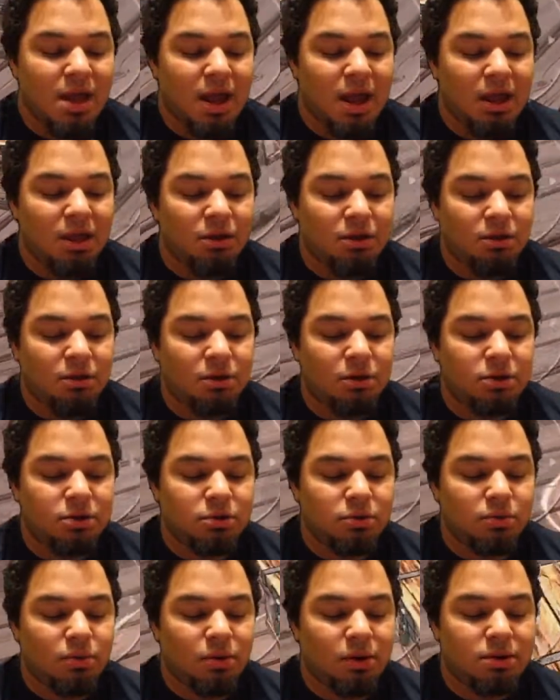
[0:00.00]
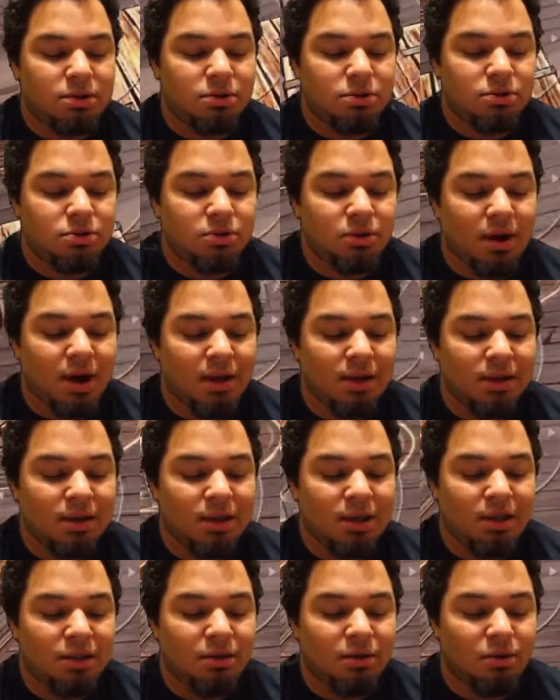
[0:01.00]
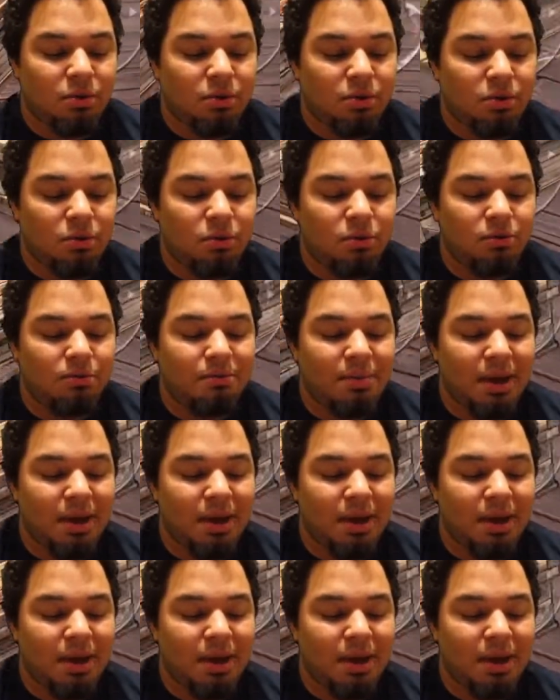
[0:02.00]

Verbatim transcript: And you're going to want to try to get the whole